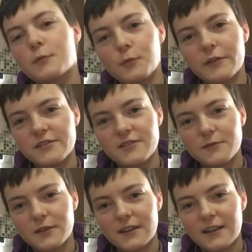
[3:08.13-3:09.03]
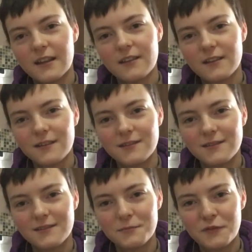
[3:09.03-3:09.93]
My brain's not working either.
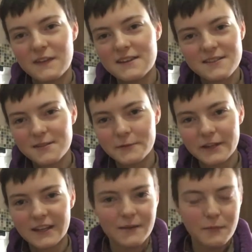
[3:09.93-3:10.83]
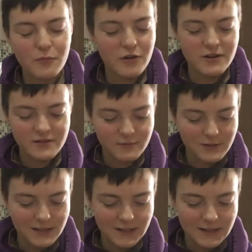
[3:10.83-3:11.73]
My face isn't working and my brain isn't
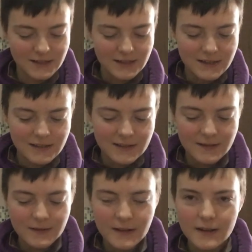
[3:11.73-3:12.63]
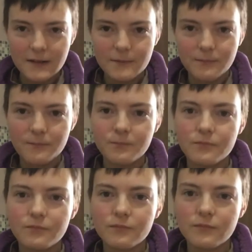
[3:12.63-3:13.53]
working.
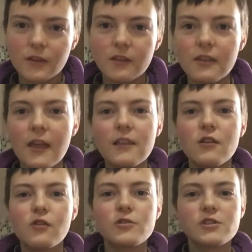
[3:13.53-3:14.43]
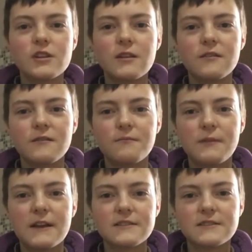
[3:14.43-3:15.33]
They're like little cushioning
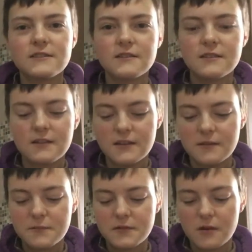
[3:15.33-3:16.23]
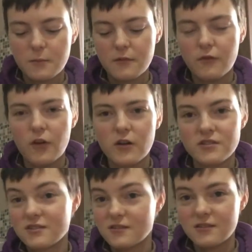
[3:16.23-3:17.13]
pads that absorb the
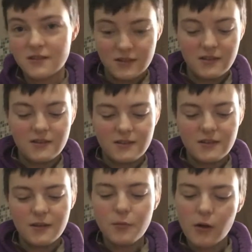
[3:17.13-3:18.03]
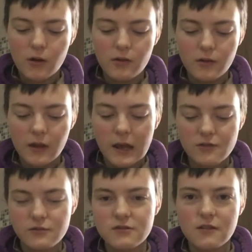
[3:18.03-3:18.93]
force that you put on the
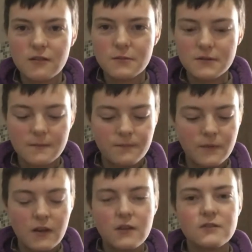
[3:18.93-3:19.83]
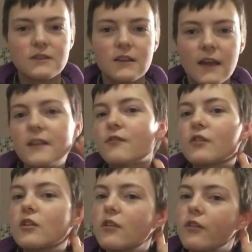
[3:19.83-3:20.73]
actual stirrups. So you can get a
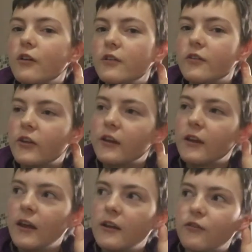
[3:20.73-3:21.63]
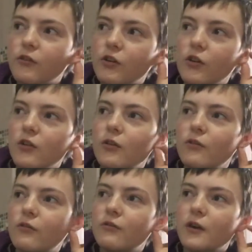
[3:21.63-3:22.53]
different colour of those, and you can get a different colour of